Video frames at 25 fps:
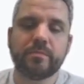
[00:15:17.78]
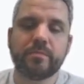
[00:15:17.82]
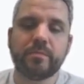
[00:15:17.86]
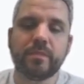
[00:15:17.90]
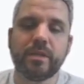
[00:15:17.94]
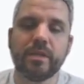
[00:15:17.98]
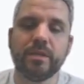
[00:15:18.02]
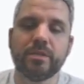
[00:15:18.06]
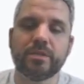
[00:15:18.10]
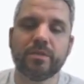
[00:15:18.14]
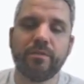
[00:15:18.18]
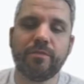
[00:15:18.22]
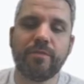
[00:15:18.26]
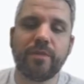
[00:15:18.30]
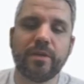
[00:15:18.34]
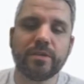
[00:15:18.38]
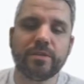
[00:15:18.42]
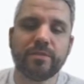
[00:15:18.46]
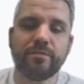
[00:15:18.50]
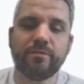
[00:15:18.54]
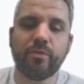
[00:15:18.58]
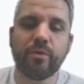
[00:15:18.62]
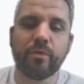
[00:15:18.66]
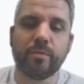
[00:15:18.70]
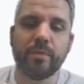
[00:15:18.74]
So first
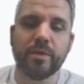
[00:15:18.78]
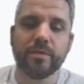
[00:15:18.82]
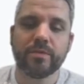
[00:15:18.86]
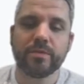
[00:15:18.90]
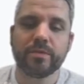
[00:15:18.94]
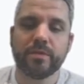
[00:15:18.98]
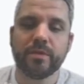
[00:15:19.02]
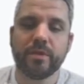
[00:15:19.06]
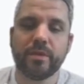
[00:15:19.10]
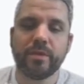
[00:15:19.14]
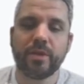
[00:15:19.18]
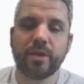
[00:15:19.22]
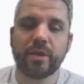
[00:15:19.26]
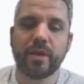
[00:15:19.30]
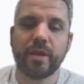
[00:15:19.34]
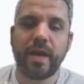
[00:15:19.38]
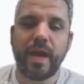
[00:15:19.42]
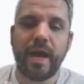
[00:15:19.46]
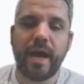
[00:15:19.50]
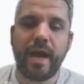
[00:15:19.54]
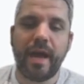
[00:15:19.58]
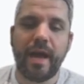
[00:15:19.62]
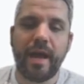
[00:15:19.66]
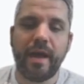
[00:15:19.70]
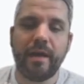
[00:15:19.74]
and foremost, you're going to
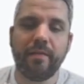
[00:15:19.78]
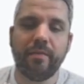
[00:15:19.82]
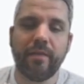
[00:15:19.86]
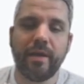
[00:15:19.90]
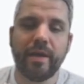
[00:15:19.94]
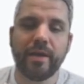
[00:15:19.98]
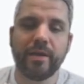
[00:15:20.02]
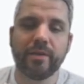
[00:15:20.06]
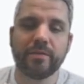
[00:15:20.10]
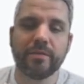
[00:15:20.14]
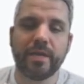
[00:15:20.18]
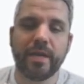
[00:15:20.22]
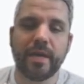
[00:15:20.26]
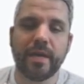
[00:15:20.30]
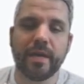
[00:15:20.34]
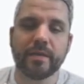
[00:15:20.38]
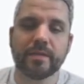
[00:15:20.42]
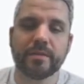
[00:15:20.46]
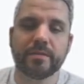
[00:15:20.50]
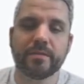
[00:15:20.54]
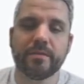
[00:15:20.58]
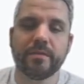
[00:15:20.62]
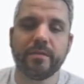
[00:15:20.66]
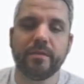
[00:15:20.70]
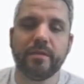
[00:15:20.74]
highlight your
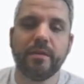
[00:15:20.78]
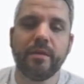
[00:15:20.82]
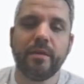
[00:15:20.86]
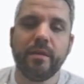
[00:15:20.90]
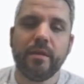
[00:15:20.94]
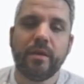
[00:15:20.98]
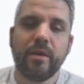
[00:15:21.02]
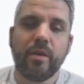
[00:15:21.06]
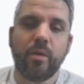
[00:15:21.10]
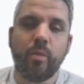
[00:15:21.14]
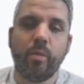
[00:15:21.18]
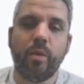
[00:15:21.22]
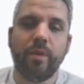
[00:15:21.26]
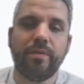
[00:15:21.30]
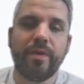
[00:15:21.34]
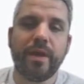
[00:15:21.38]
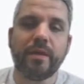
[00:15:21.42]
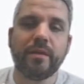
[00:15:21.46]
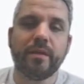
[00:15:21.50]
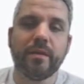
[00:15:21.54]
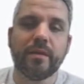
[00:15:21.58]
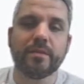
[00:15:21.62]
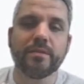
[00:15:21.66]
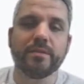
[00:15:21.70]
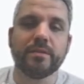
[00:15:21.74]
text. What that
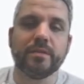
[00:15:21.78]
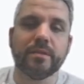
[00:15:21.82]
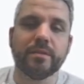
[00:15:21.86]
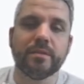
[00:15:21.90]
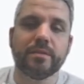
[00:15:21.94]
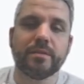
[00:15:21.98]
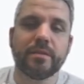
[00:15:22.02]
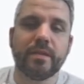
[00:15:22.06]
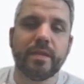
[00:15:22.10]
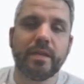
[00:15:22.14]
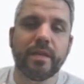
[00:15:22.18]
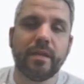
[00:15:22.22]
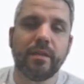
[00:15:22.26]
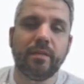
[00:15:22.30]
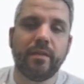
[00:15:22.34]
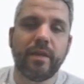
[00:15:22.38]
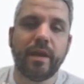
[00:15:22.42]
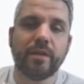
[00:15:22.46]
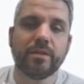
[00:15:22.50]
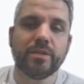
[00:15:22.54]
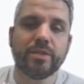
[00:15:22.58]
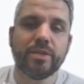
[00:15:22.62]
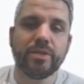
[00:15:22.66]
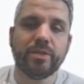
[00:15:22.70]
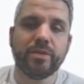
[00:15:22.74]
does is it
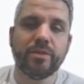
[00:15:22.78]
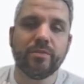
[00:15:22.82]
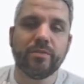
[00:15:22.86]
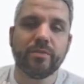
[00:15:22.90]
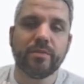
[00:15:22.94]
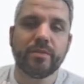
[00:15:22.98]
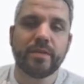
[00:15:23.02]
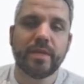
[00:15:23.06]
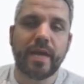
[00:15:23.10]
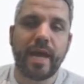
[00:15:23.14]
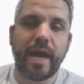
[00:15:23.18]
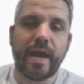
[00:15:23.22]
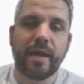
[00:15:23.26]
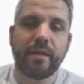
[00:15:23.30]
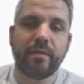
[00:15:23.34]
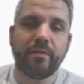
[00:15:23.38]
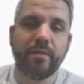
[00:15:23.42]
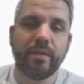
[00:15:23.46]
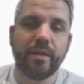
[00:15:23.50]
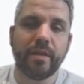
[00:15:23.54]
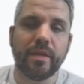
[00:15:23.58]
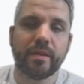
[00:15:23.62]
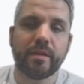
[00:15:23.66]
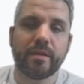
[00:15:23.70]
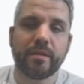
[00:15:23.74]
allows you to add a
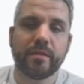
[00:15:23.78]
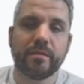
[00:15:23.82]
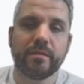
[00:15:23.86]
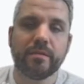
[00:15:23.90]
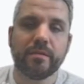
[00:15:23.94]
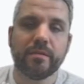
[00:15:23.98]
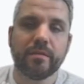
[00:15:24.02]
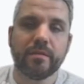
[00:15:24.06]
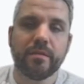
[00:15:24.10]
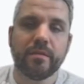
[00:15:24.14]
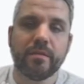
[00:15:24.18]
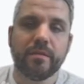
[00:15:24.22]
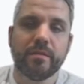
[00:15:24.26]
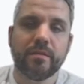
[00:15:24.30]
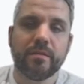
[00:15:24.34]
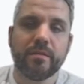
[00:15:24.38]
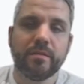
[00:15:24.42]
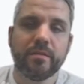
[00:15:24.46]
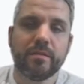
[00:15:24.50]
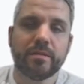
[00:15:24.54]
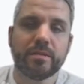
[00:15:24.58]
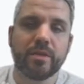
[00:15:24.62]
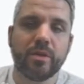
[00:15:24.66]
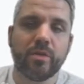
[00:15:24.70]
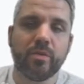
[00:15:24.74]
link.
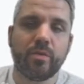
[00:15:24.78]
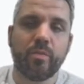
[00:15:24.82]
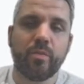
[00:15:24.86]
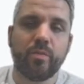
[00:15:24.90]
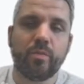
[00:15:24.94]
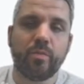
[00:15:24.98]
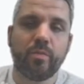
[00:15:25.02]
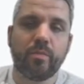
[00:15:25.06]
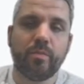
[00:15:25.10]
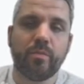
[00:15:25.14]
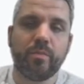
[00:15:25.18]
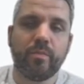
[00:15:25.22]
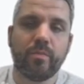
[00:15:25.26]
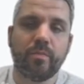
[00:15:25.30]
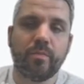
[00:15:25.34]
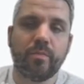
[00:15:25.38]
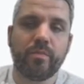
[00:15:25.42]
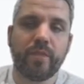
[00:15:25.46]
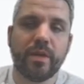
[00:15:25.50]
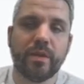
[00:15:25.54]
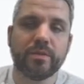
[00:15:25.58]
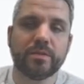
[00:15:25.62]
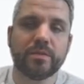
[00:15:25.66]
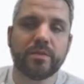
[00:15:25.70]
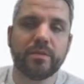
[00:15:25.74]
So
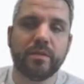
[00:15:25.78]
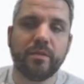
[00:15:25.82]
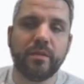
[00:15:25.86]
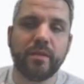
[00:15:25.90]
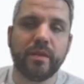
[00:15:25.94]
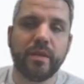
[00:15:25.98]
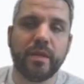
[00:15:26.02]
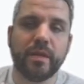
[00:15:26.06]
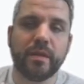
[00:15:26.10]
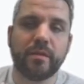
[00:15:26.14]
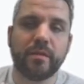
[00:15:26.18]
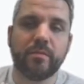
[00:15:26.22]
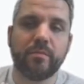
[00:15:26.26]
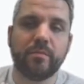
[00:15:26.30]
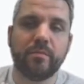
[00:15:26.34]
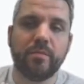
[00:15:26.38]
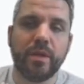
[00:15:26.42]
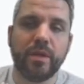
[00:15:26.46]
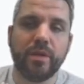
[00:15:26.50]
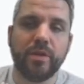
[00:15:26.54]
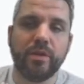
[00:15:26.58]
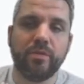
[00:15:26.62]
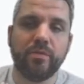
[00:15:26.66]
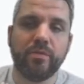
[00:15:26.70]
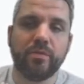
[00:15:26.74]
here's the link
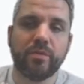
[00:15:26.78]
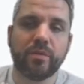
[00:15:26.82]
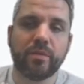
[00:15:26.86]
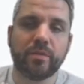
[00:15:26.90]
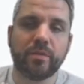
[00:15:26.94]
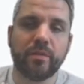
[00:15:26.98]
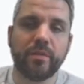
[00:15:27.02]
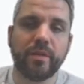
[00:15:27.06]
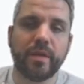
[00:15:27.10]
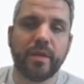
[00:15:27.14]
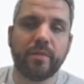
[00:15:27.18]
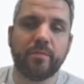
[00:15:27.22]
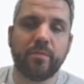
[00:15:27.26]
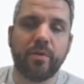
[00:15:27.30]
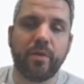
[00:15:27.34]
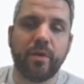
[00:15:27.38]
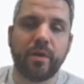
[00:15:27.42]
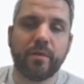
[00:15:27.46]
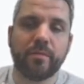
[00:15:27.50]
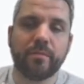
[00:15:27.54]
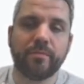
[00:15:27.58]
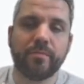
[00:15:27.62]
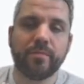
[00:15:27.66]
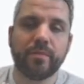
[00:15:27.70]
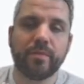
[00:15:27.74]
menu, or the link
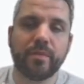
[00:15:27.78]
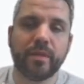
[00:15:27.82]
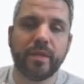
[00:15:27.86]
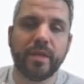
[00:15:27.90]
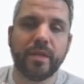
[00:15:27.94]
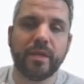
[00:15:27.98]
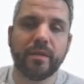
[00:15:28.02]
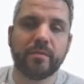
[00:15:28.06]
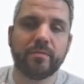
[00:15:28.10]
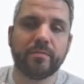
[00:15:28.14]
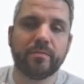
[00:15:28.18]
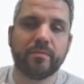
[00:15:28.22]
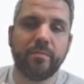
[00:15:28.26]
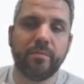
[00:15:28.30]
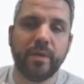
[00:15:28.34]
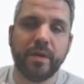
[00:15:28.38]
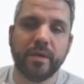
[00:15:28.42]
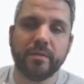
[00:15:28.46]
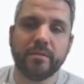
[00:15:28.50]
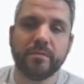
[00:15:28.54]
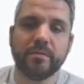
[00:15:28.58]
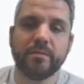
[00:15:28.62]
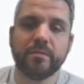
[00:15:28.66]
bar, link button.